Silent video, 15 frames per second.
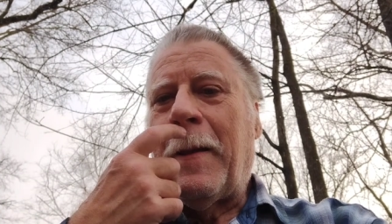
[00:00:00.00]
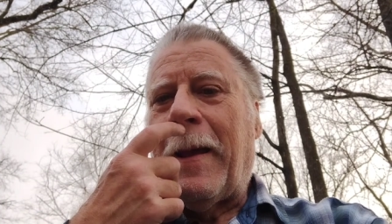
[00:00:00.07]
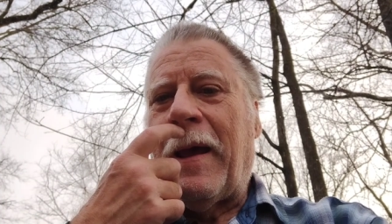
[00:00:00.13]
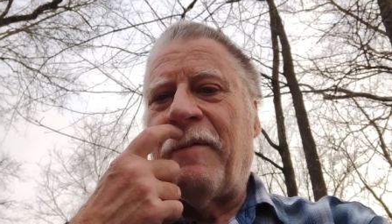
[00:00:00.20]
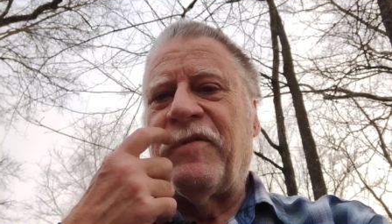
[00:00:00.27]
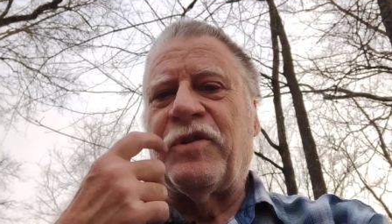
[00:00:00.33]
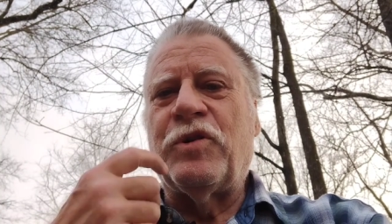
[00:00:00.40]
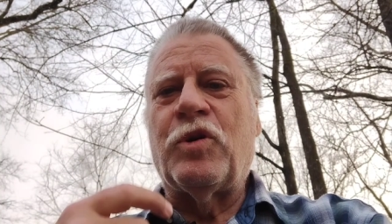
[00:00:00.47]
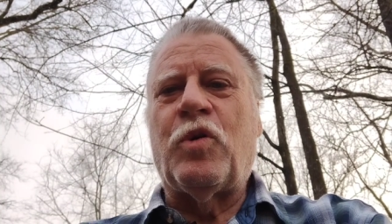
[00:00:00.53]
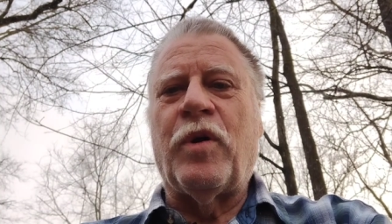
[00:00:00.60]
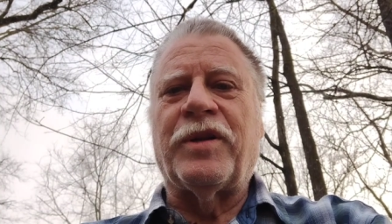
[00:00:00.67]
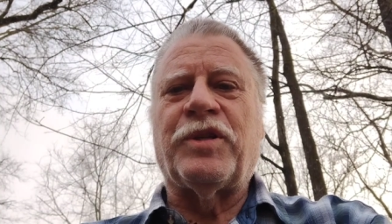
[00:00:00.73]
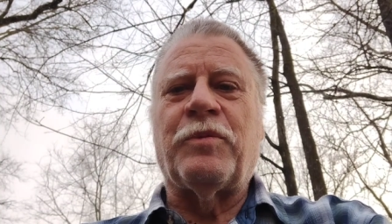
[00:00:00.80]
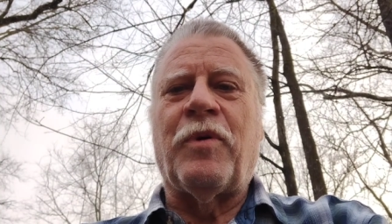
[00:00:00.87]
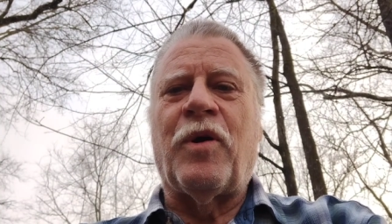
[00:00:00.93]
Haven't you
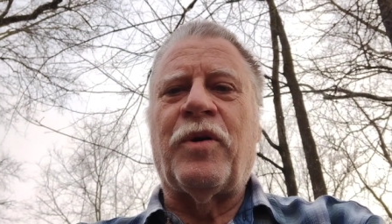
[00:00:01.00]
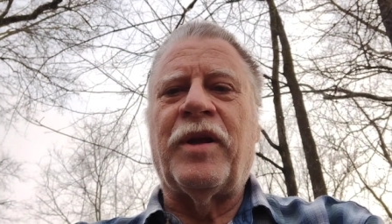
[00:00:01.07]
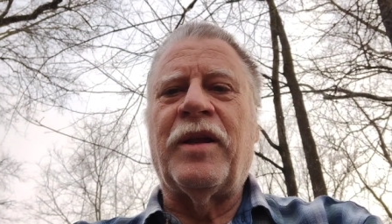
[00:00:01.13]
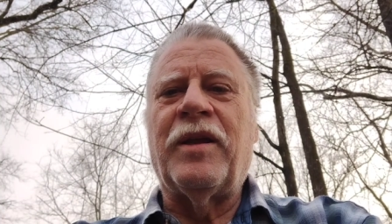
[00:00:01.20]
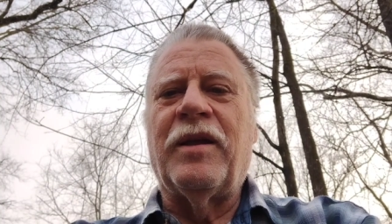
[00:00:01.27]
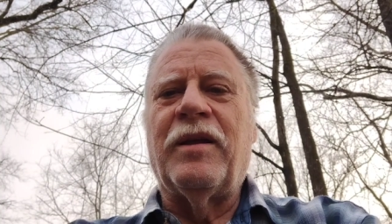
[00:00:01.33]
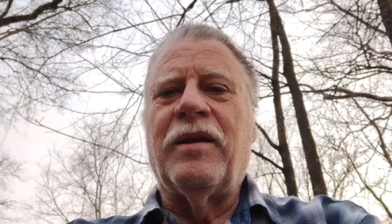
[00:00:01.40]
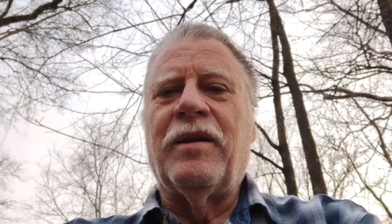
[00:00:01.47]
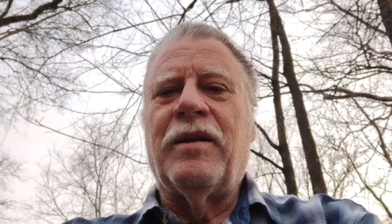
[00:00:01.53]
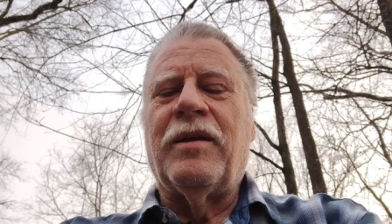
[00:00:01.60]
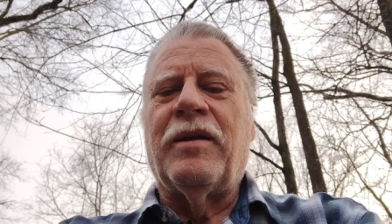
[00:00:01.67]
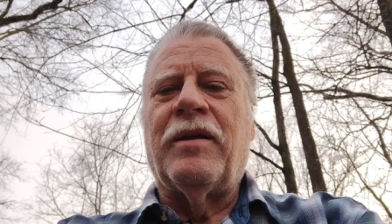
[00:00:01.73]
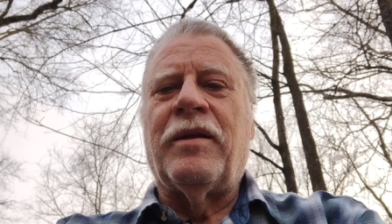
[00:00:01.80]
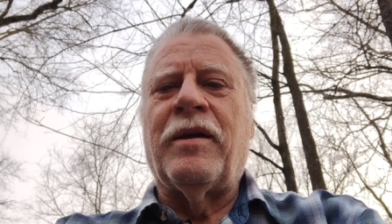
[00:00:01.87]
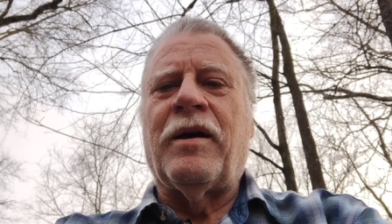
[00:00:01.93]
quit smoking?
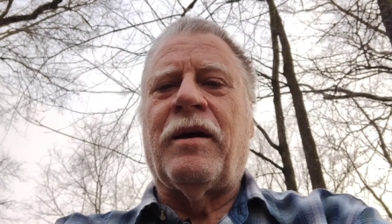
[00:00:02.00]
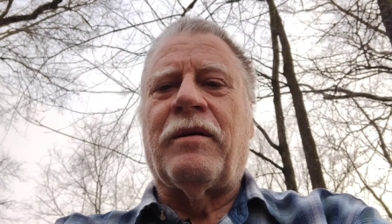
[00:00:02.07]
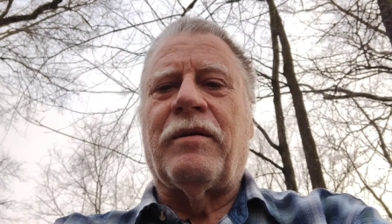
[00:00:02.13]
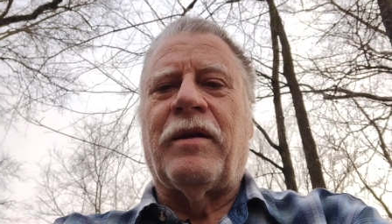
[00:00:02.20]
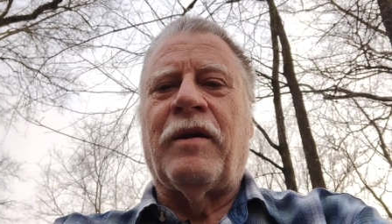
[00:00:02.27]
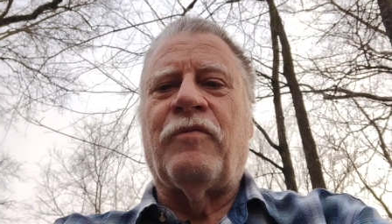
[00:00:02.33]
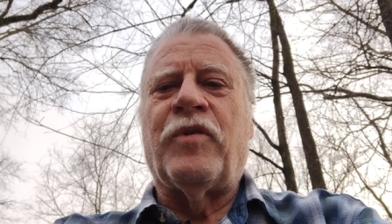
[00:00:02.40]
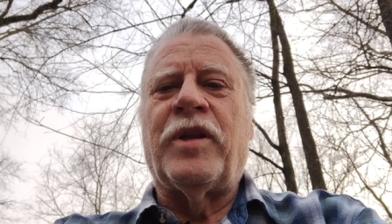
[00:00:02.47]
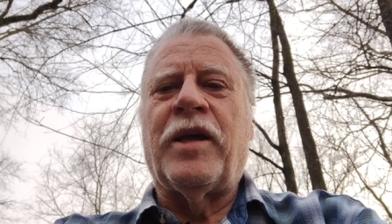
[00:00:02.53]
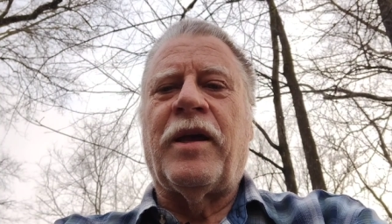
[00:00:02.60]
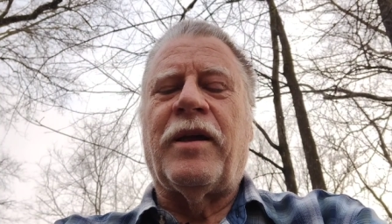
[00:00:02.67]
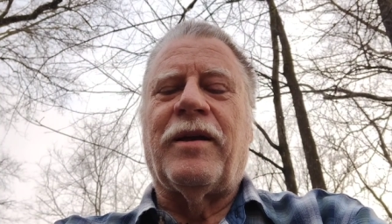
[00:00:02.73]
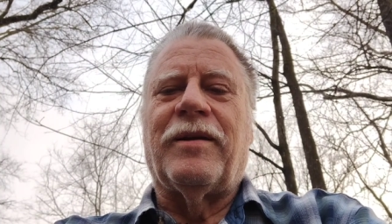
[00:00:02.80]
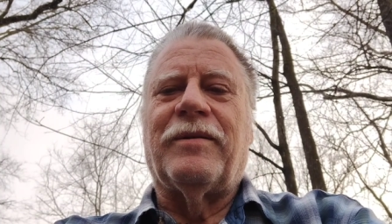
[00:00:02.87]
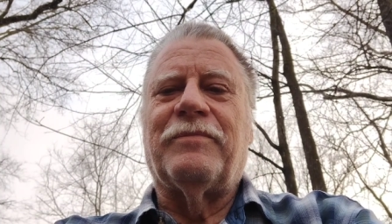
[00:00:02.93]
Yeah, every
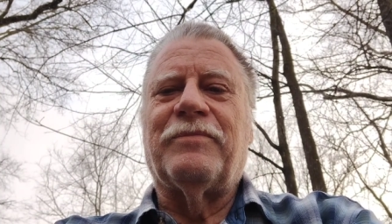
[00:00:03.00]
day.